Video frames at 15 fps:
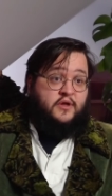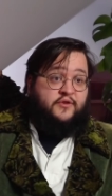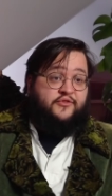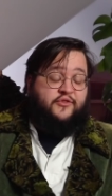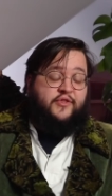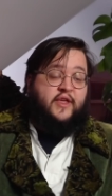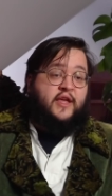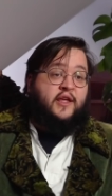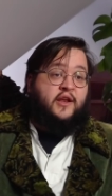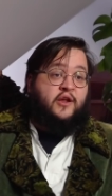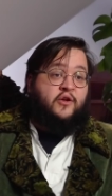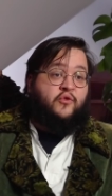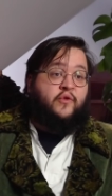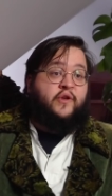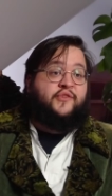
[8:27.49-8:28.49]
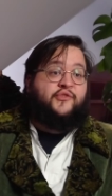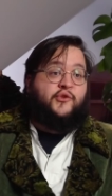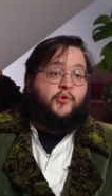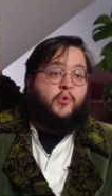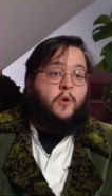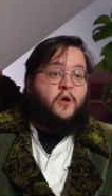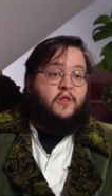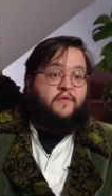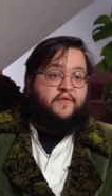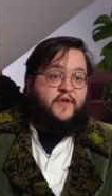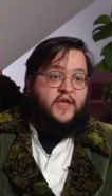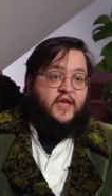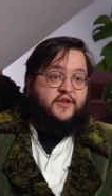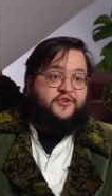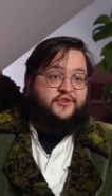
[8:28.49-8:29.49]
so they can increase their
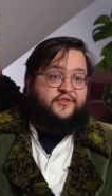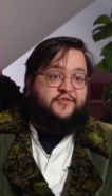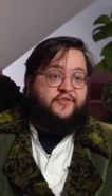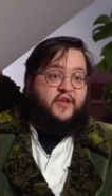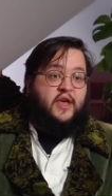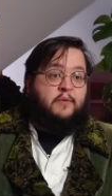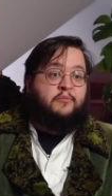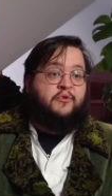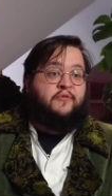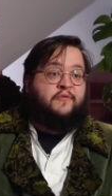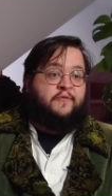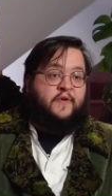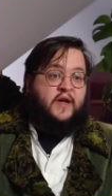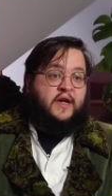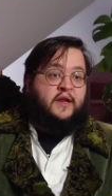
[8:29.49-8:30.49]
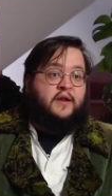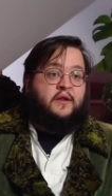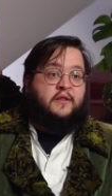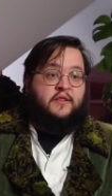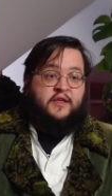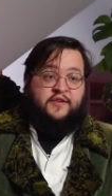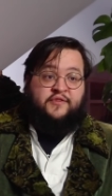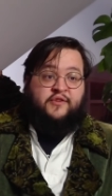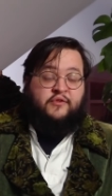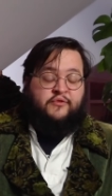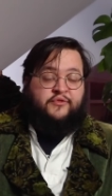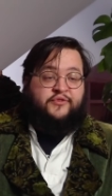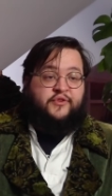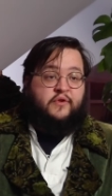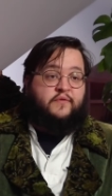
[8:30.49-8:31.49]
qualifications and provide these new
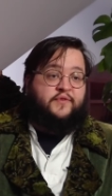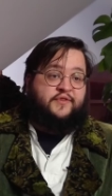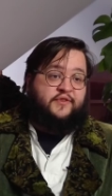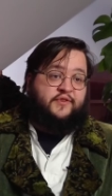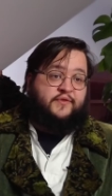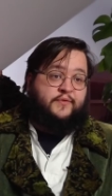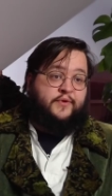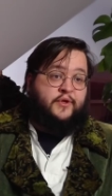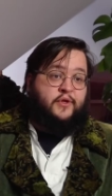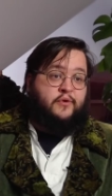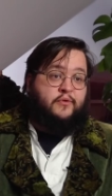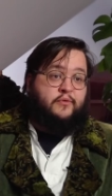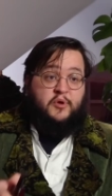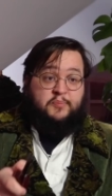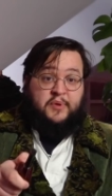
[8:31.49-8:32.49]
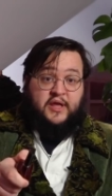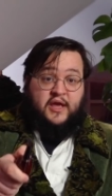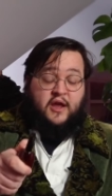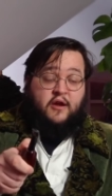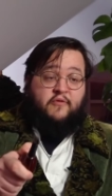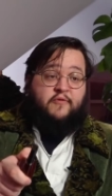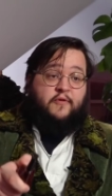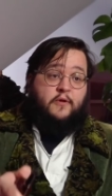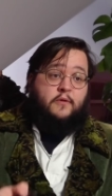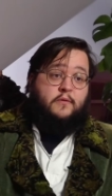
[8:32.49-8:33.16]
services for you. But be careful.